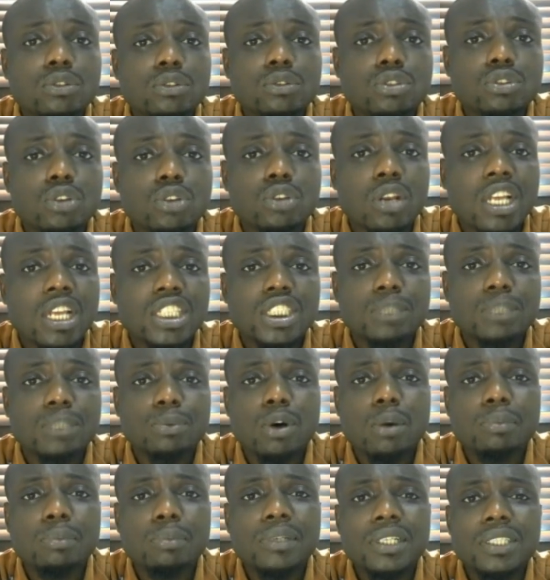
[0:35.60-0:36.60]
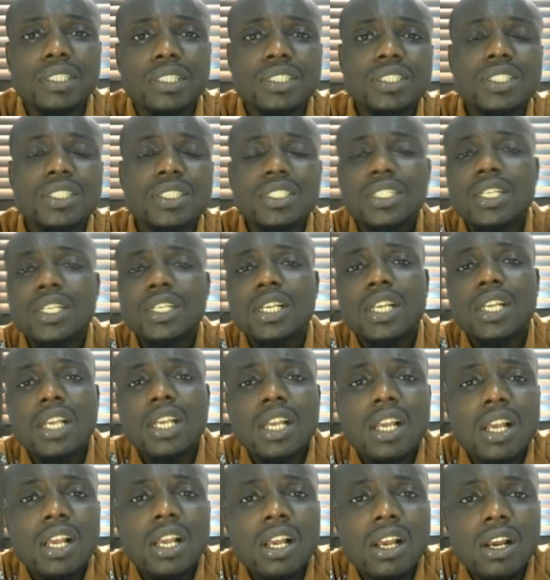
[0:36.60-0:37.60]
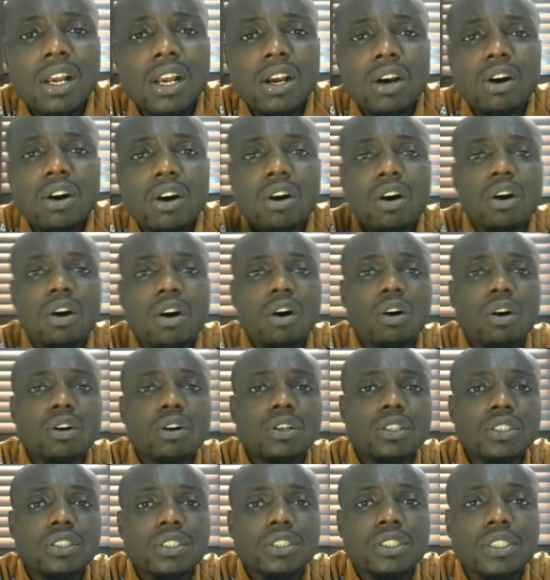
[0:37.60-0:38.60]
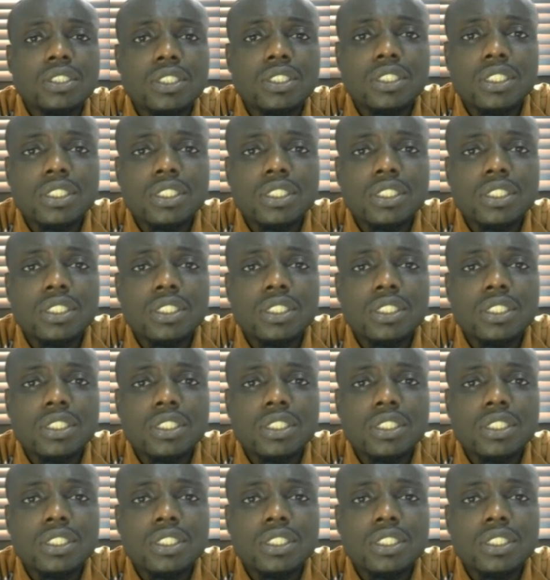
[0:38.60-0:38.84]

scholarship updates on